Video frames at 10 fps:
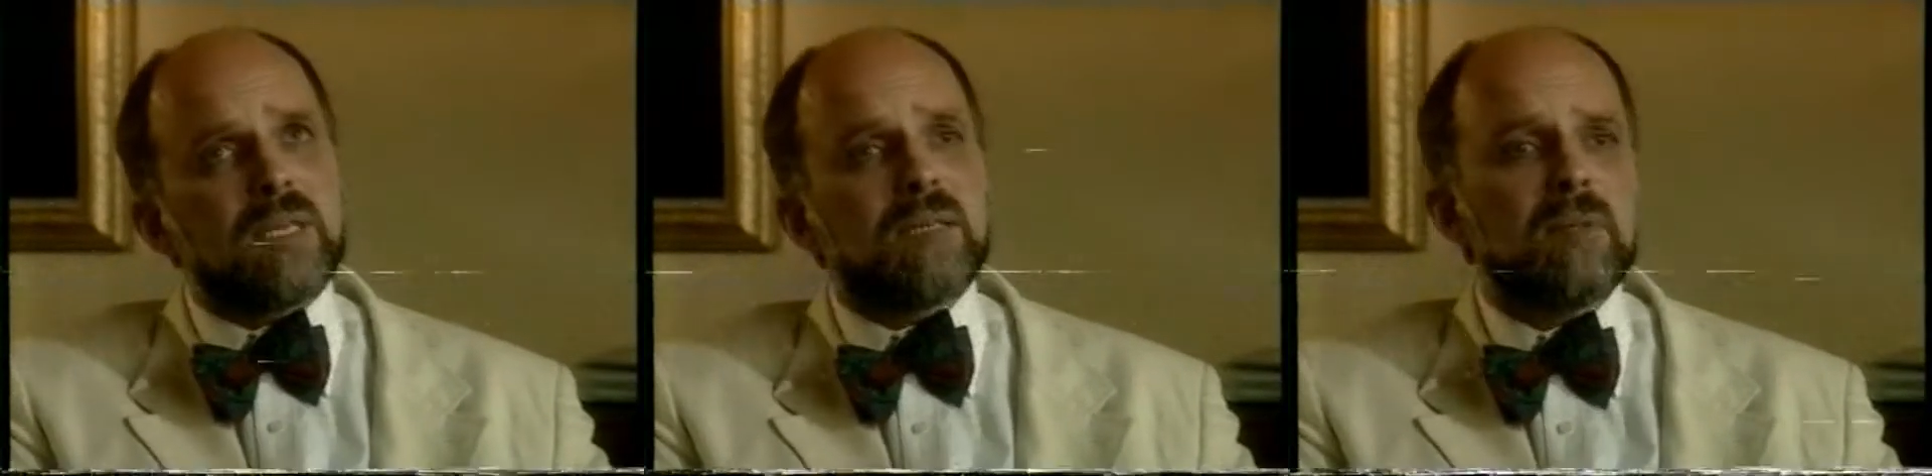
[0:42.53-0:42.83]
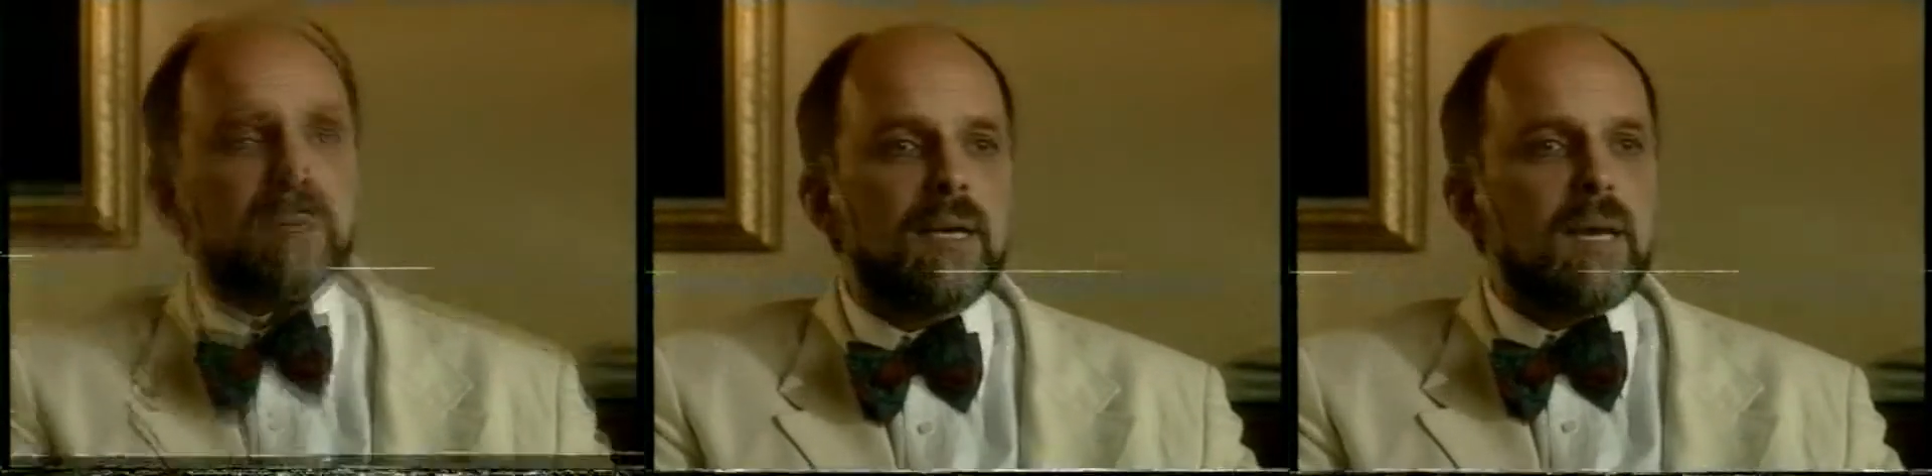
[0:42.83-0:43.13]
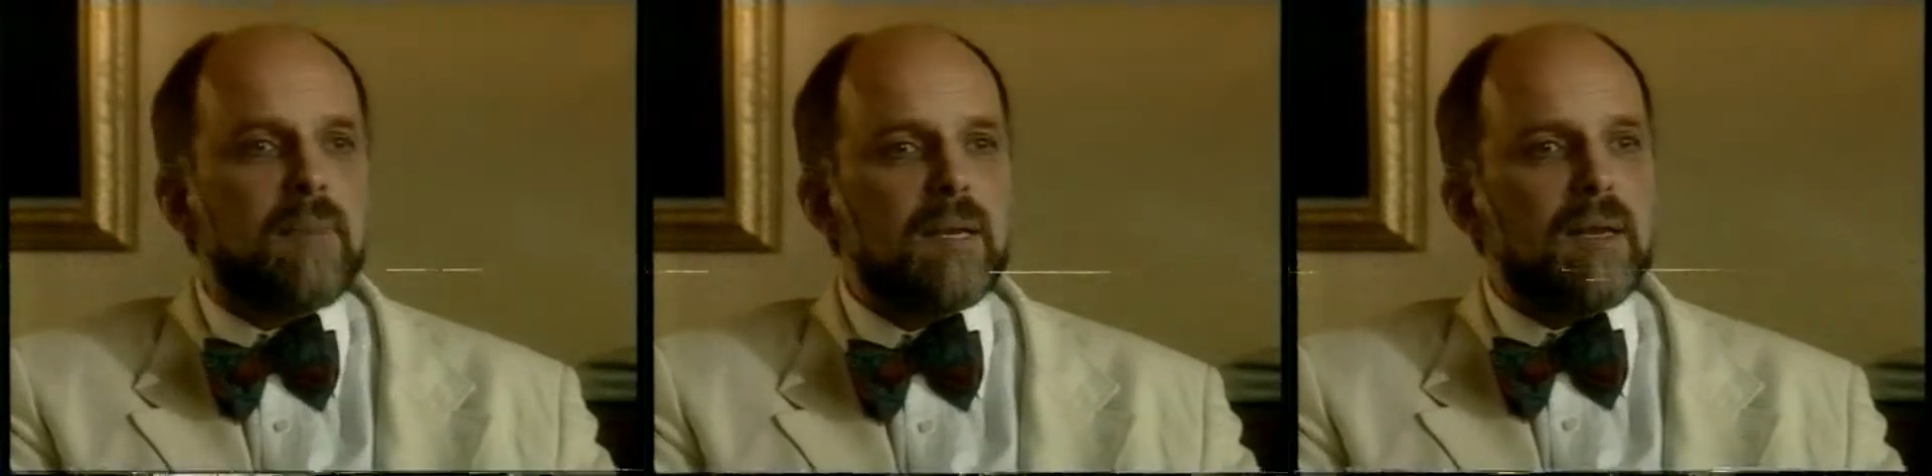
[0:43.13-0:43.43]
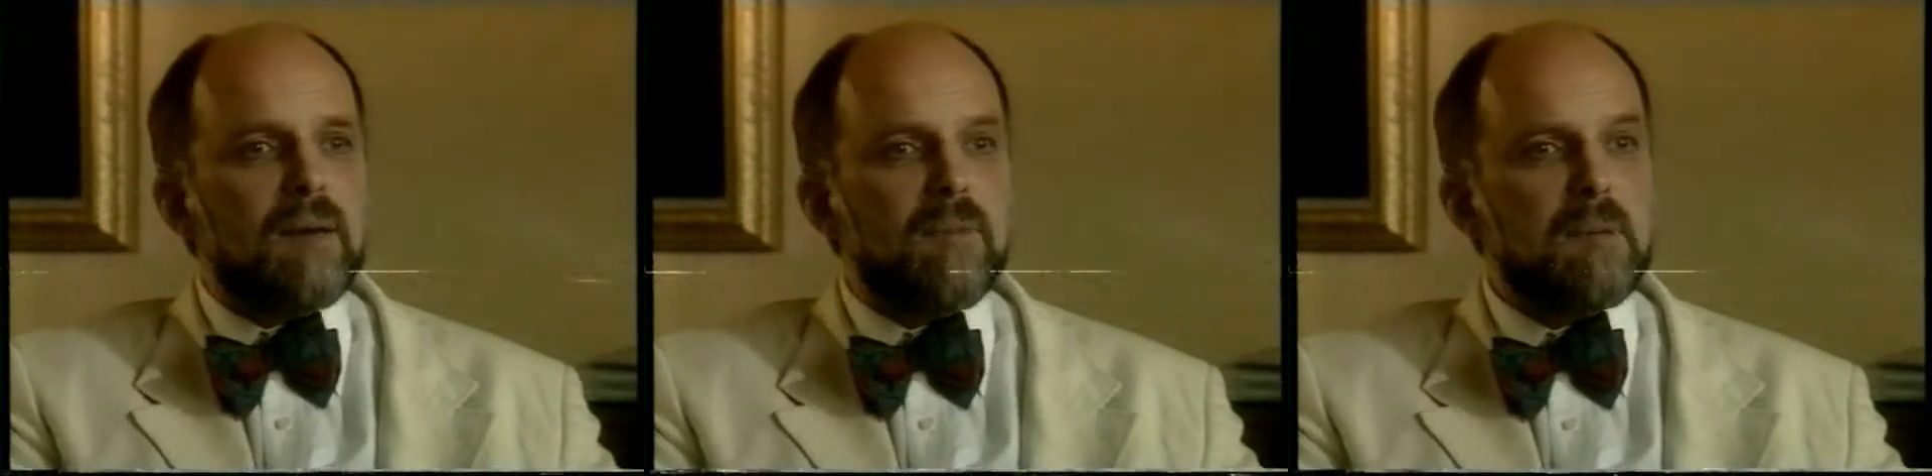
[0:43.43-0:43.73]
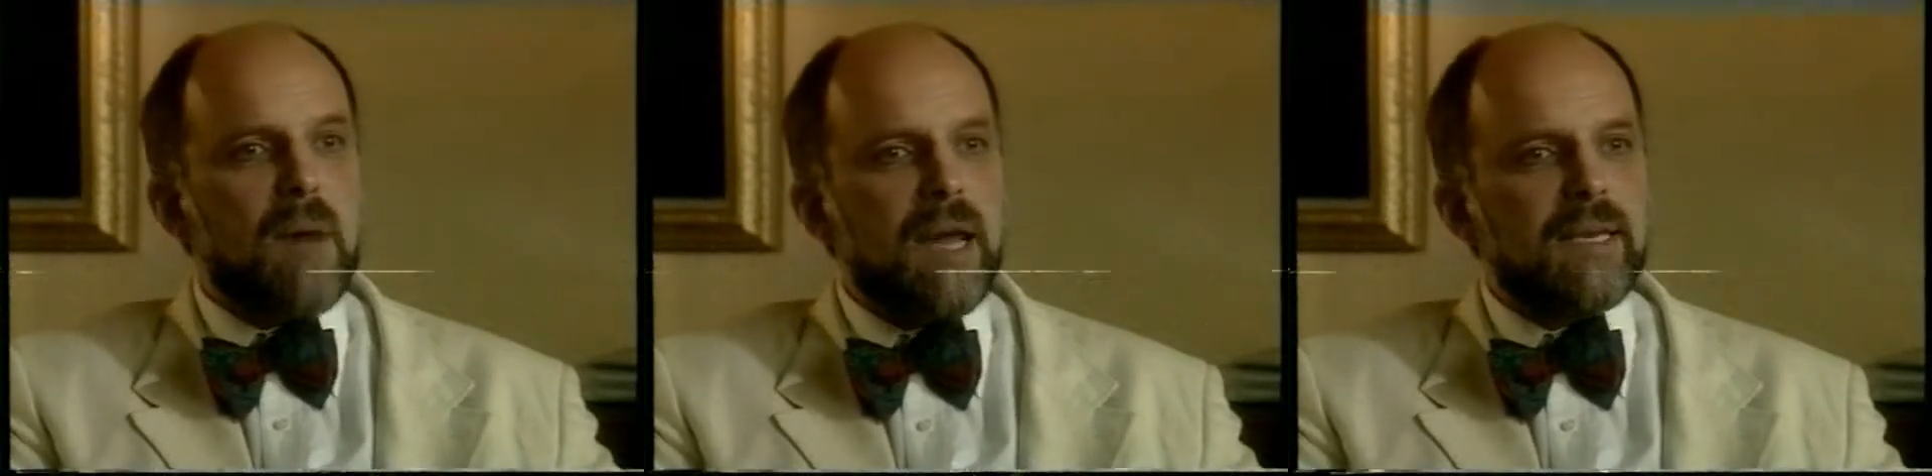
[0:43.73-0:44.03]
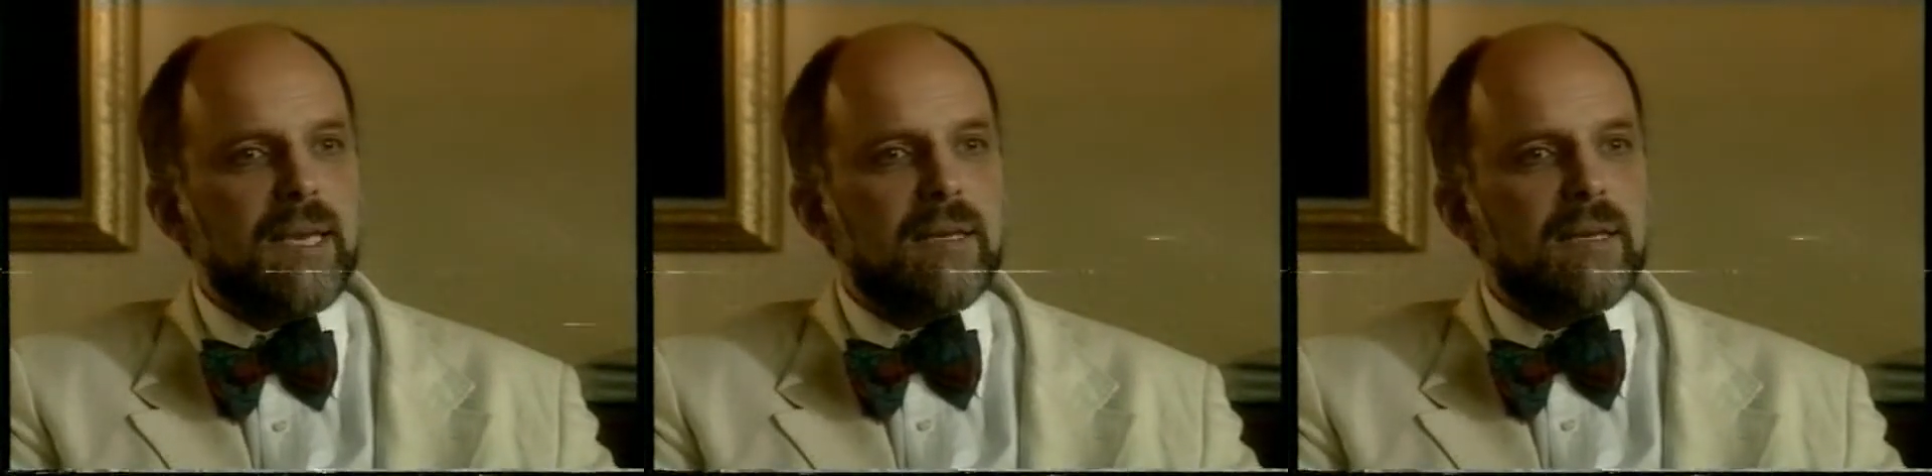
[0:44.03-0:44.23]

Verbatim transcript: wizard, but we might